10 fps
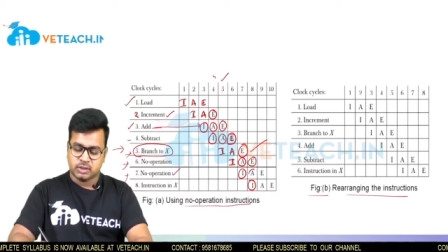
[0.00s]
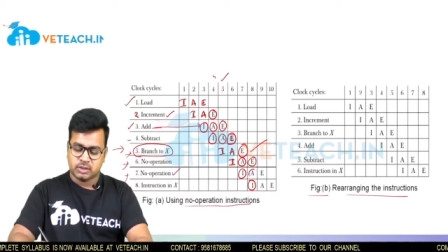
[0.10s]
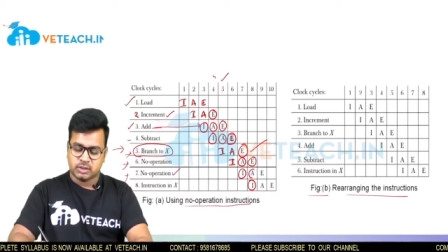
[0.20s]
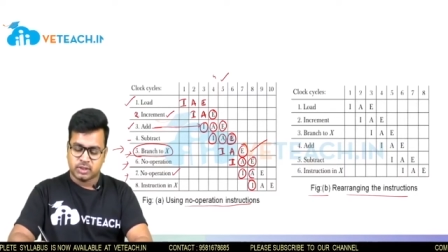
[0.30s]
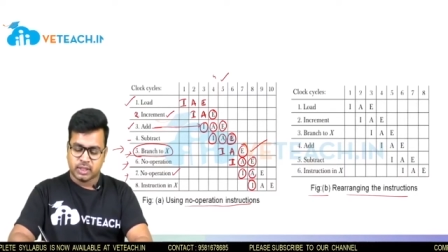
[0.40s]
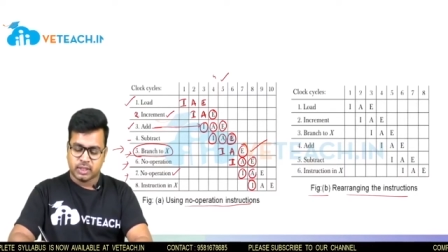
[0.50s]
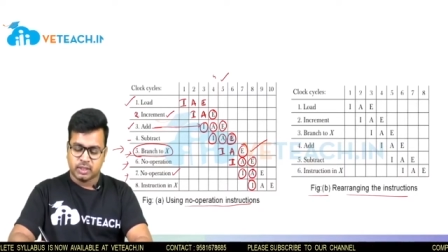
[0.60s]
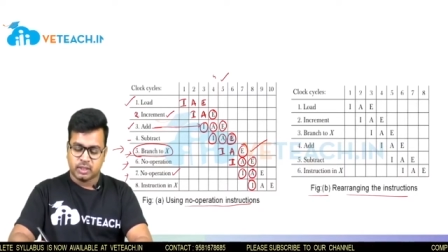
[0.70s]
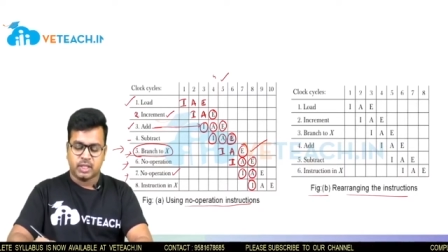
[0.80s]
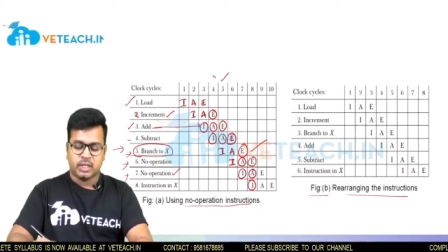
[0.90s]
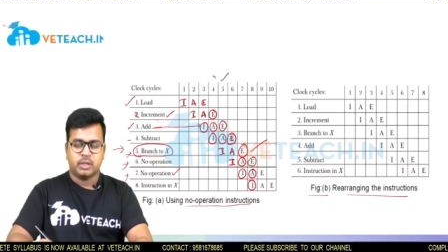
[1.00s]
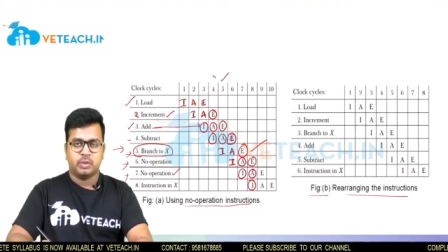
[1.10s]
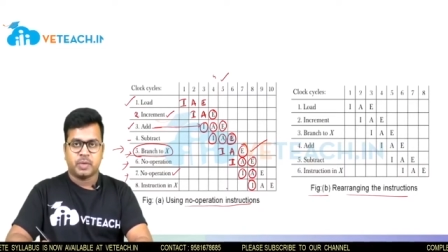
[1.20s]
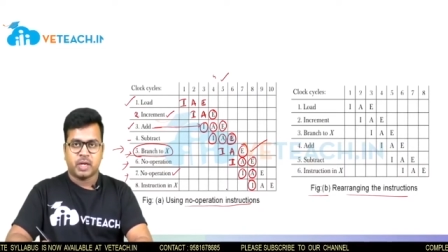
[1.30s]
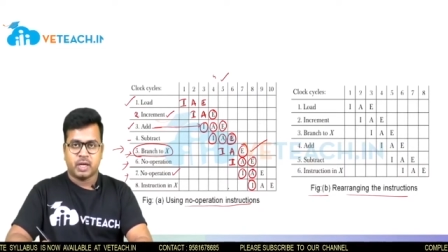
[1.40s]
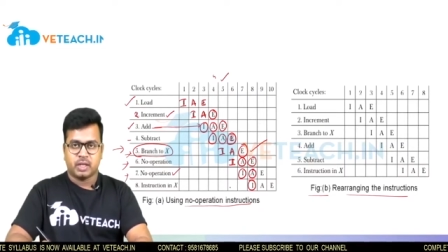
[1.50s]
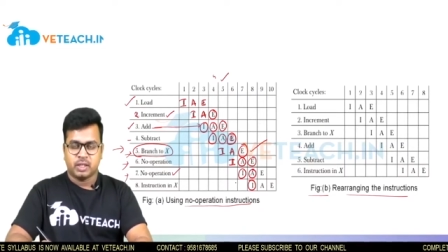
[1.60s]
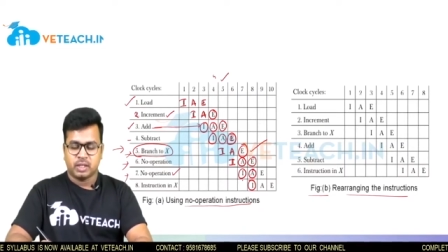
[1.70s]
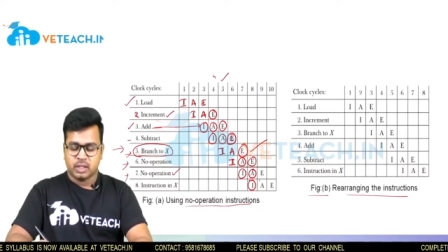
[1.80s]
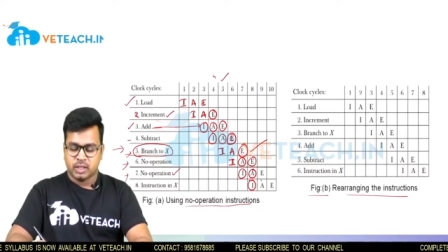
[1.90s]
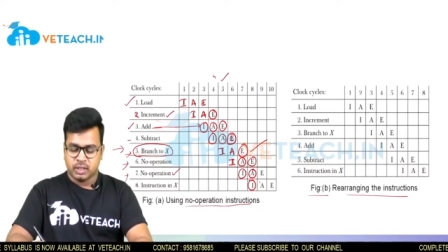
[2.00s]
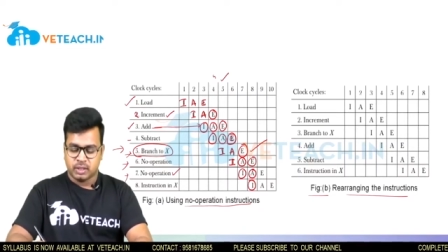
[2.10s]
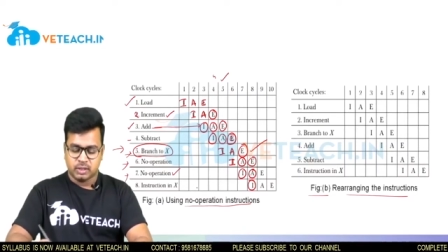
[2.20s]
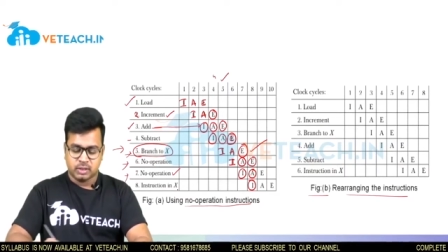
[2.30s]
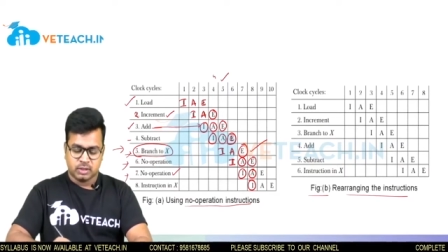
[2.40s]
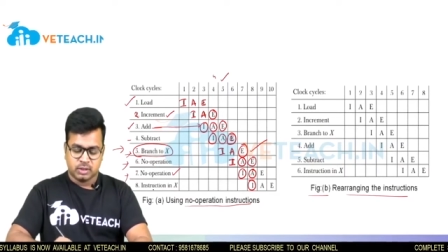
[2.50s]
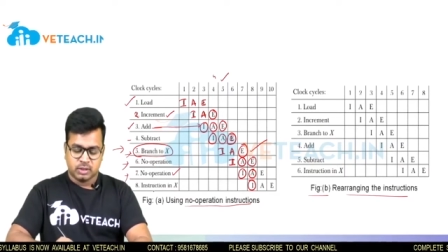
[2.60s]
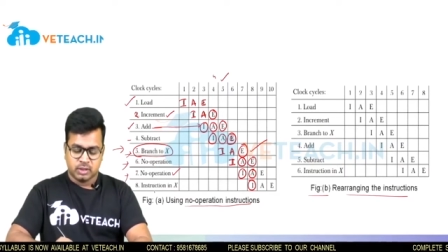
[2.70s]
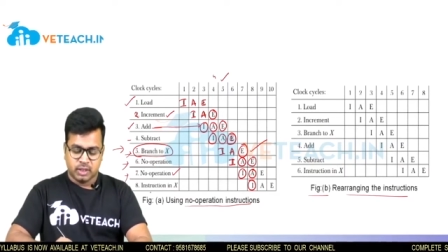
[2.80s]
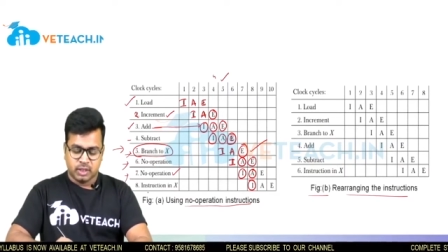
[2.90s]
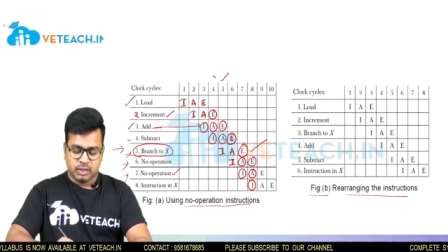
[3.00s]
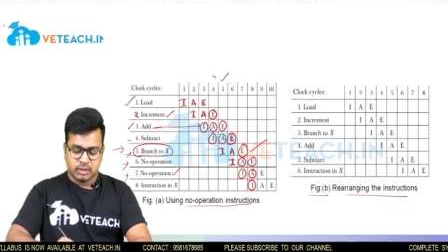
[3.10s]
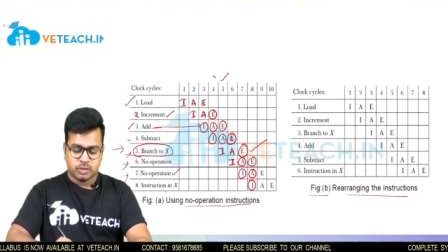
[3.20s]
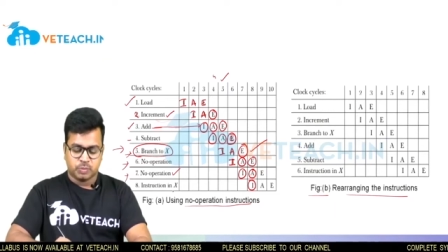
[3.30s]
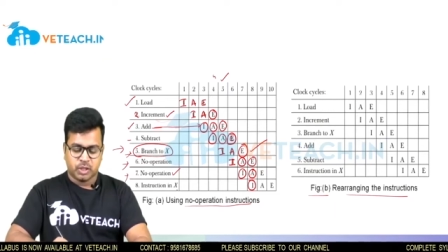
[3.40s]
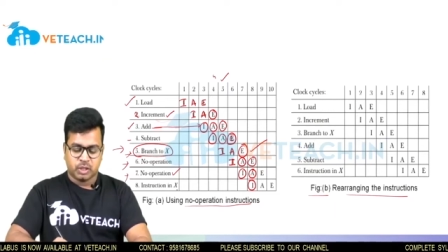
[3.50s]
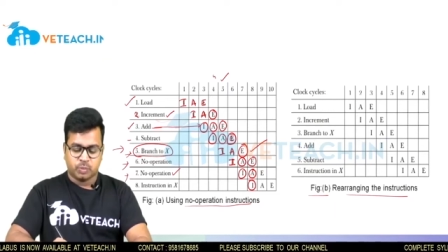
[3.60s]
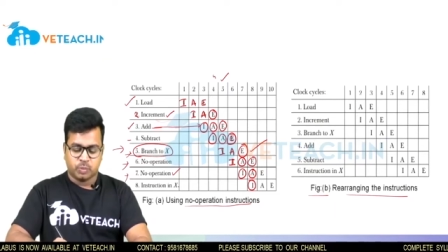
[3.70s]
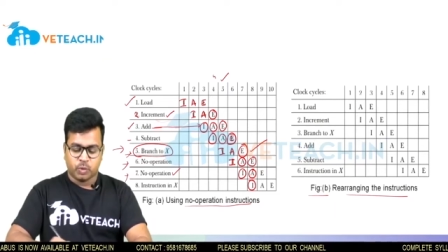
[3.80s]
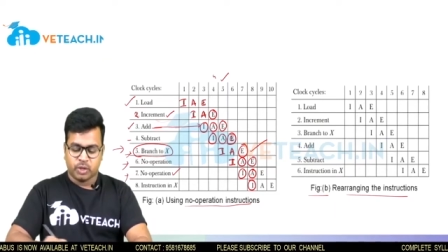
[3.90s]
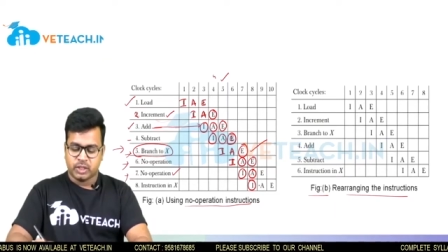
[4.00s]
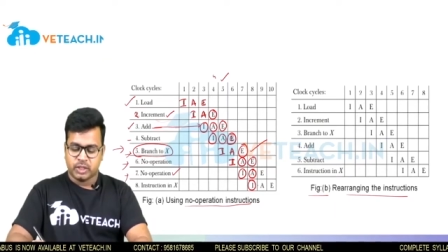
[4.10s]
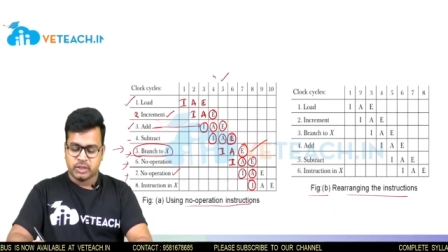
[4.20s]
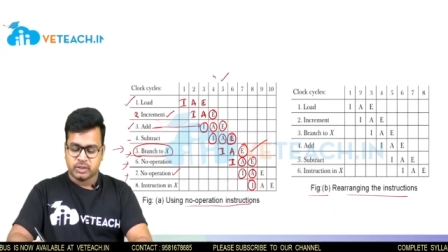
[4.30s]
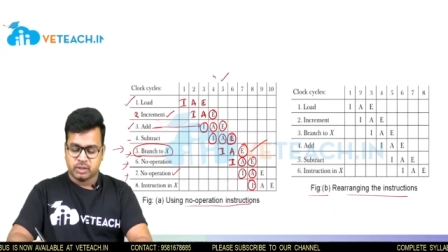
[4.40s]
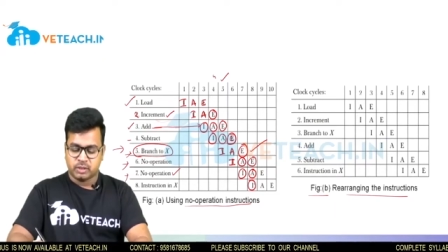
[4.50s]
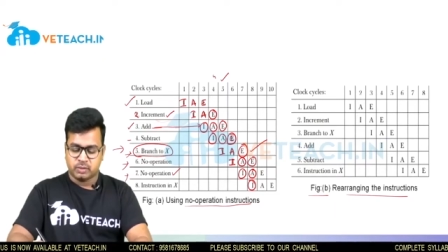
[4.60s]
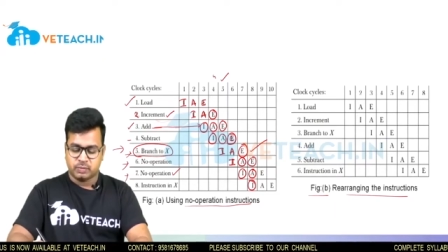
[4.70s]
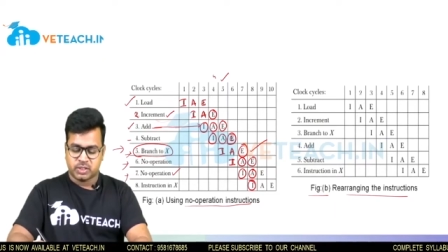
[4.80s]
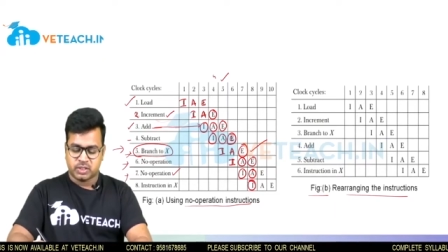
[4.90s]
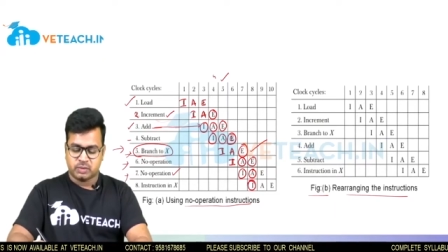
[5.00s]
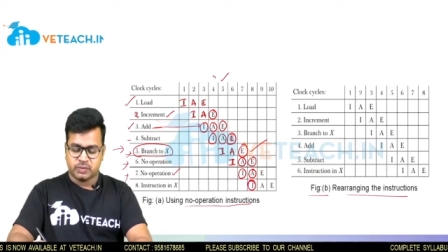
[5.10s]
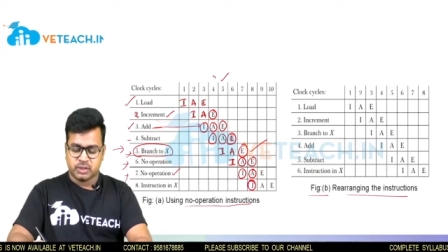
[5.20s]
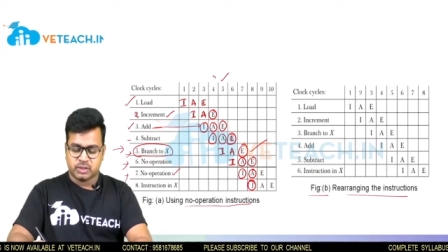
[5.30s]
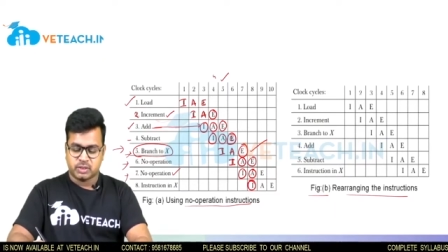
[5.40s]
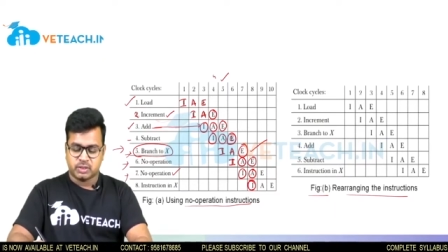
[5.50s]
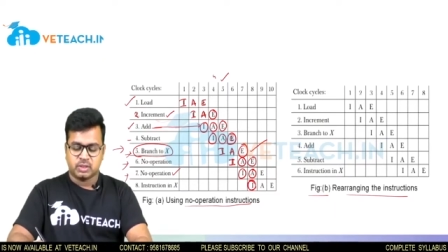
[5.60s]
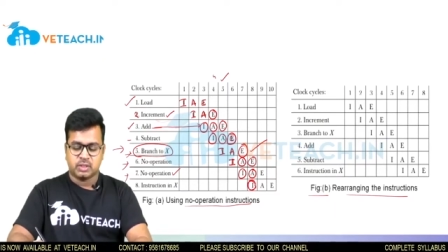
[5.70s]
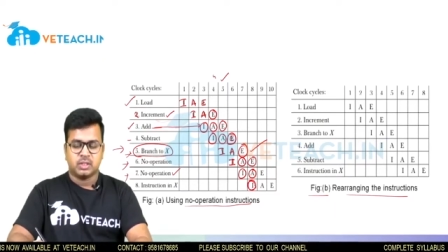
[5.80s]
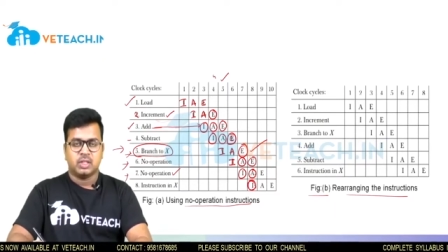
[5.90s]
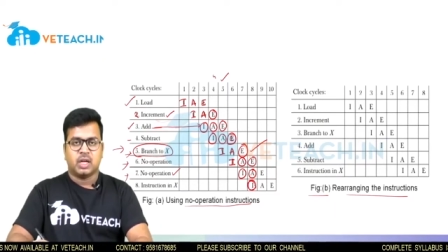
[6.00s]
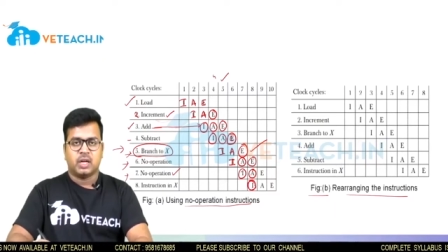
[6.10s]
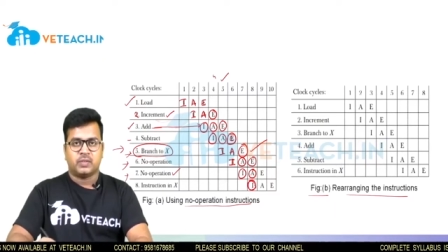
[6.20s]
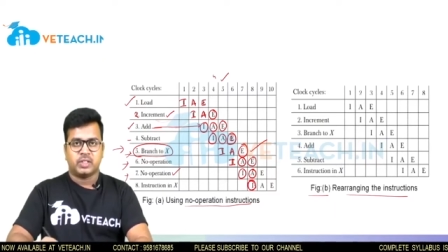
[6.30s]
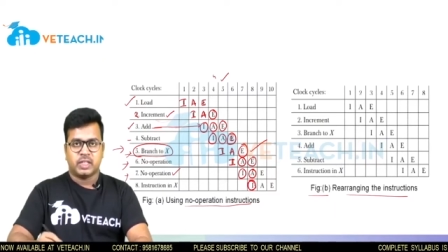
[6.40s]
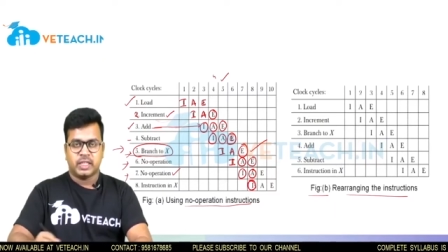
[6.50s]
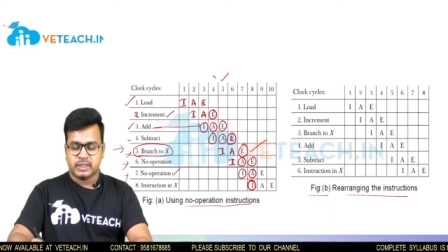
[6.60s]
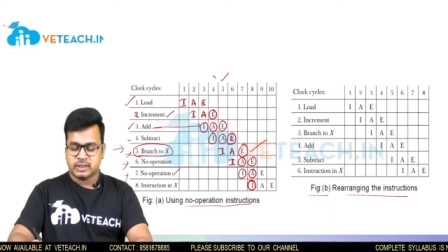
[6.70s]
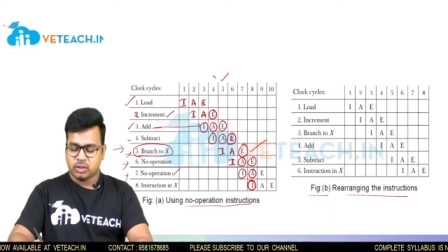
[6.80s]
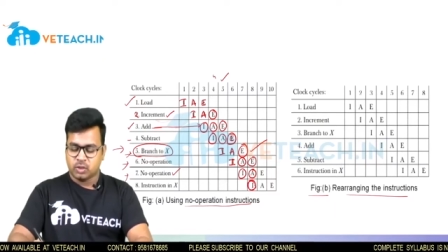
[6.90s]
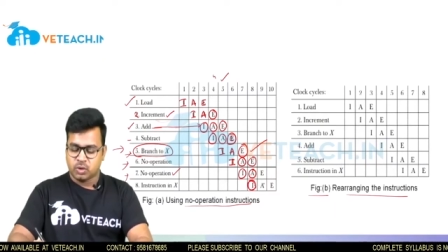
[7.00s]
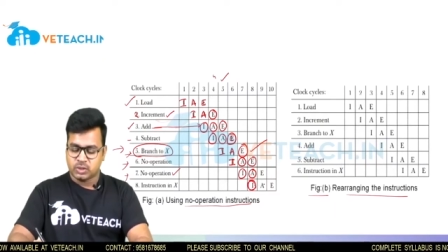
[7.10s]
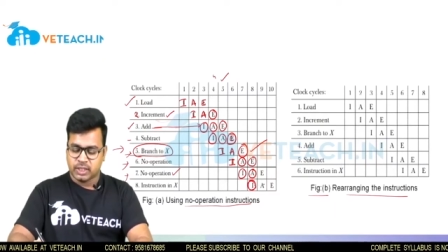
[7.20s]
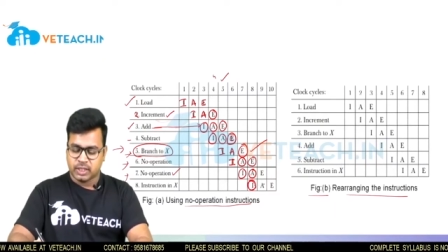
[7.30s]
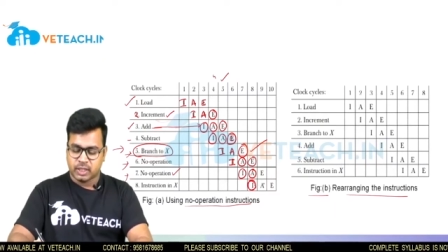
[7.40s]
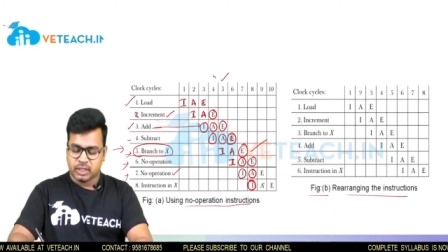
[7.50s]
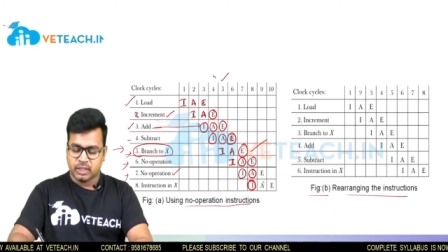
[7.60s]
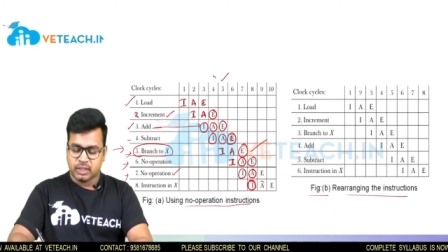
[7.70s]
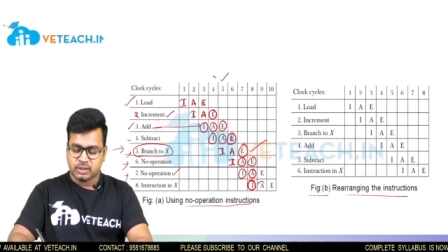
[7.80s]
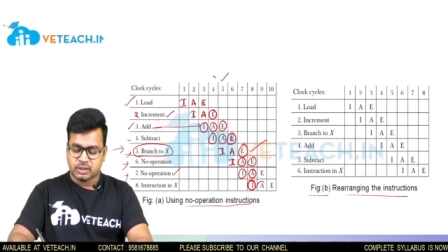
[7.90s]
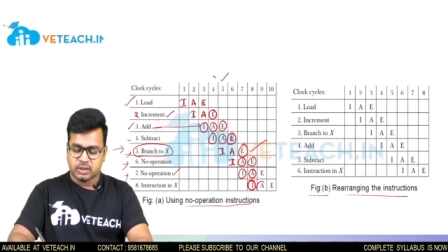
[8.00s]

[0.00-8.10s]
second ALU part, and at this particular point, it is at first phase. After the next clock cycle, it is